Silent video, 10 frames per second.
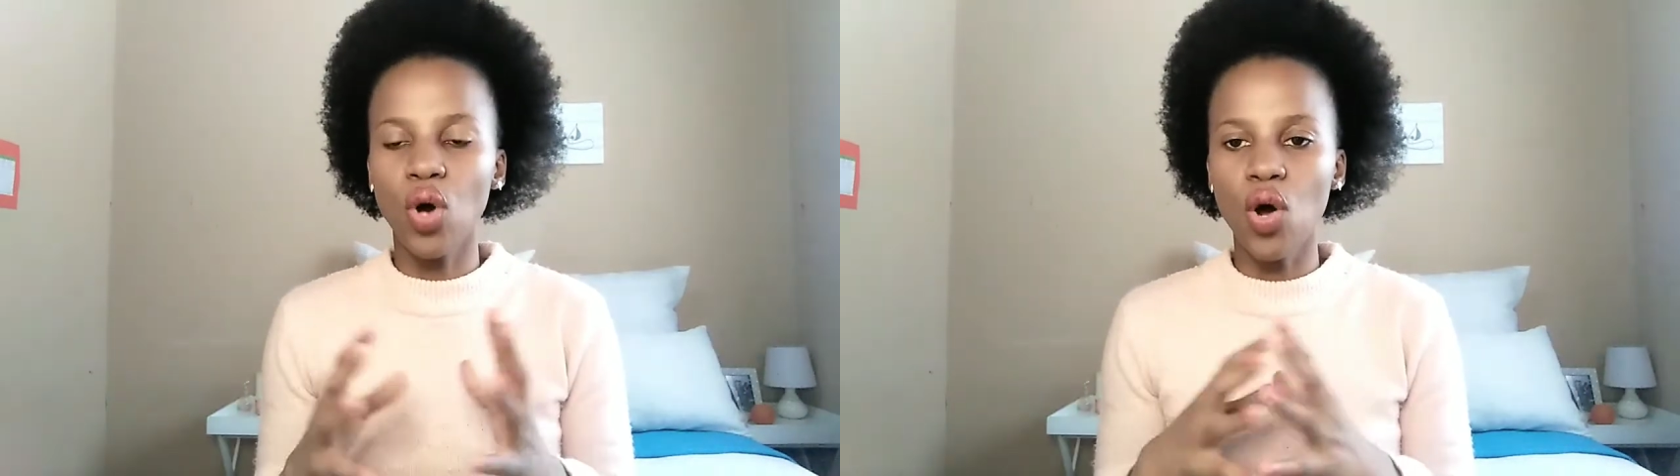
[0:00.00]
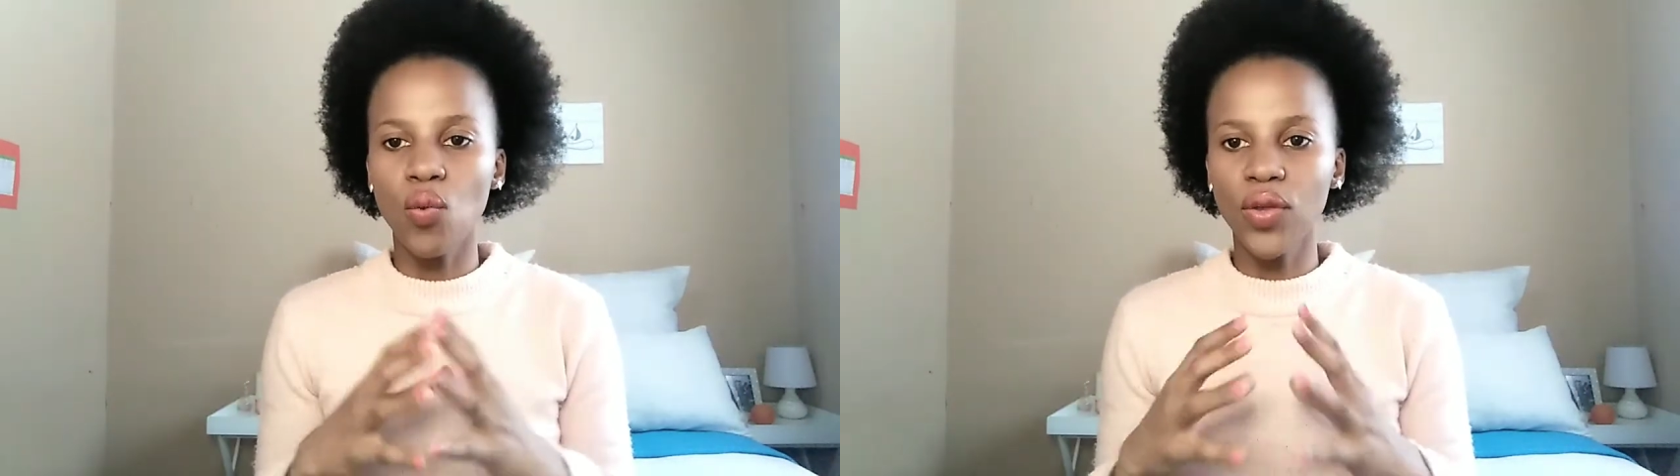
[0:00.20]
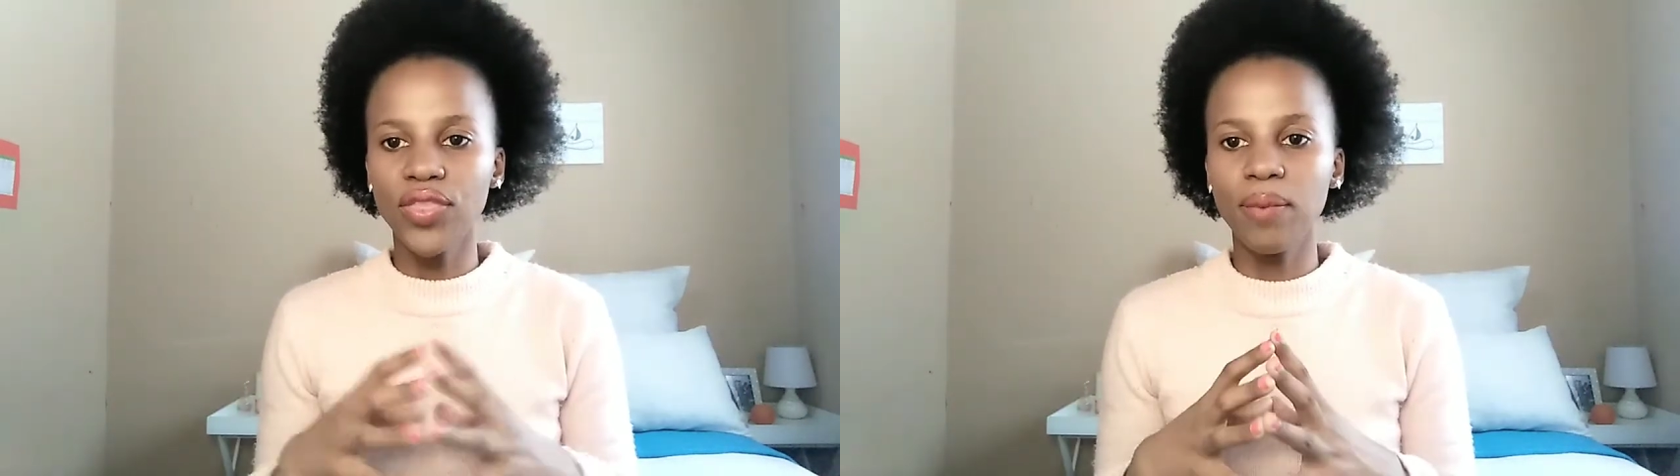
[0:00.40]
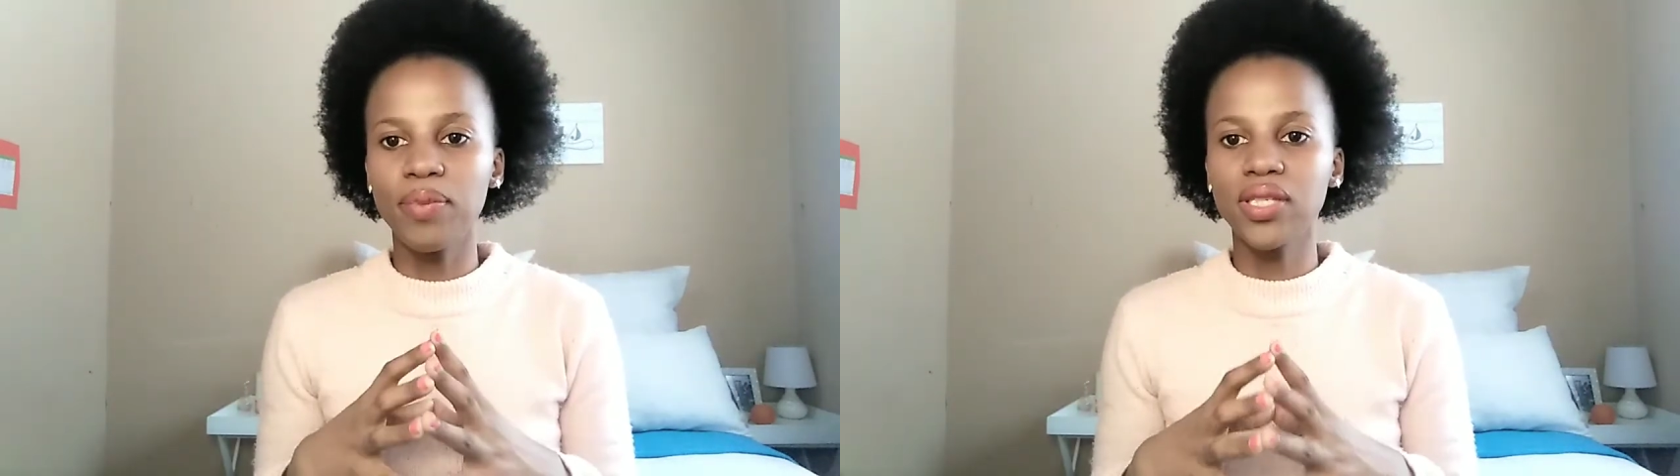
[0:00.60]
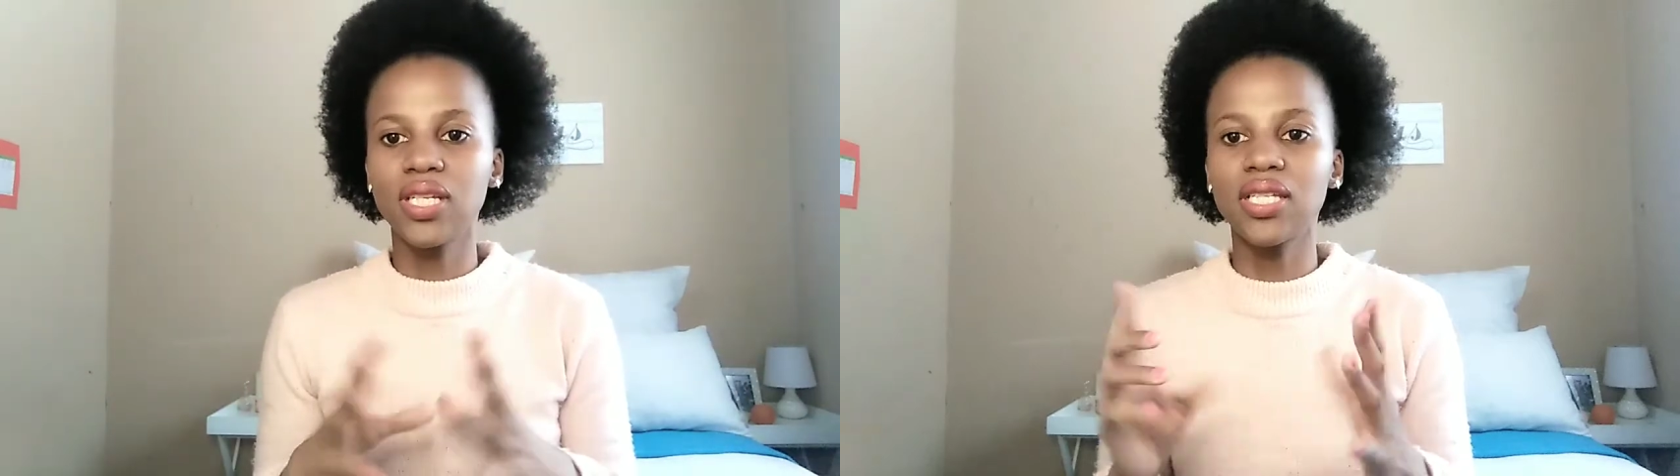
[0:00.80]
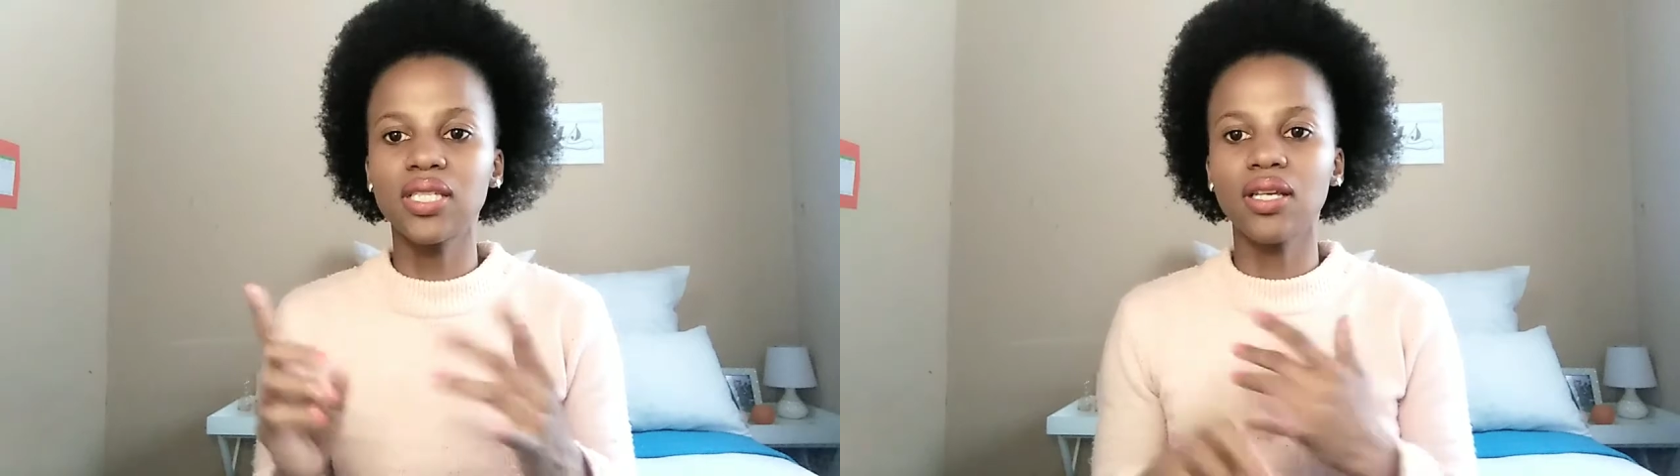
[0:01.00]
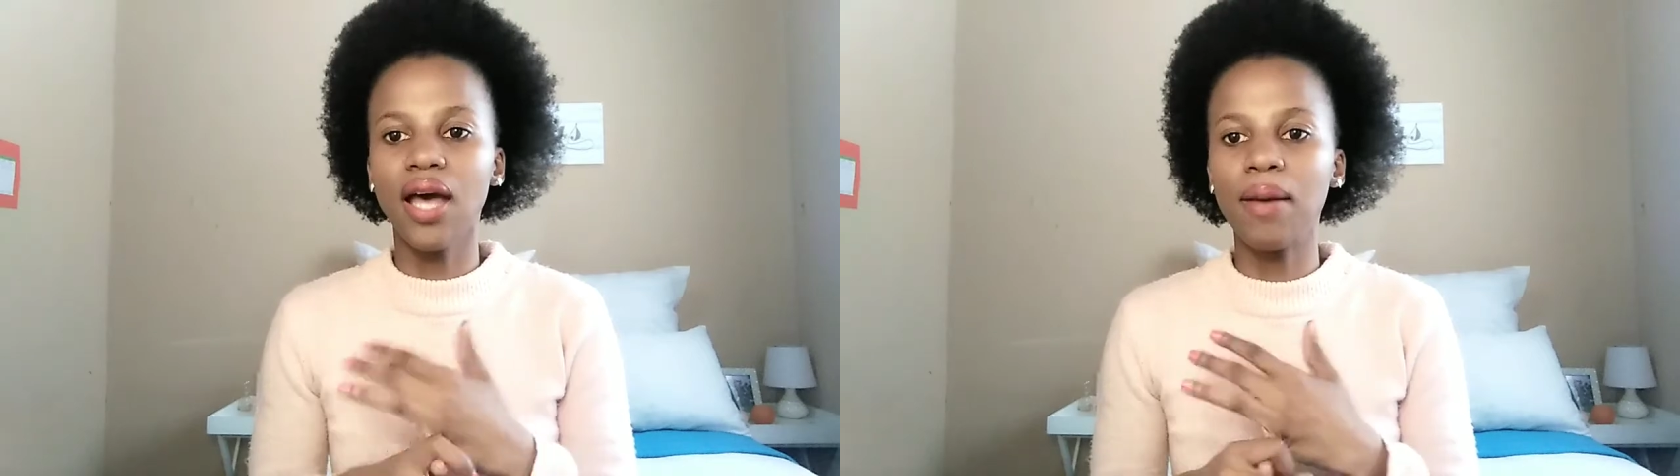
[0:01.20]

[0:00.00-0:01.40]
wrong with the business,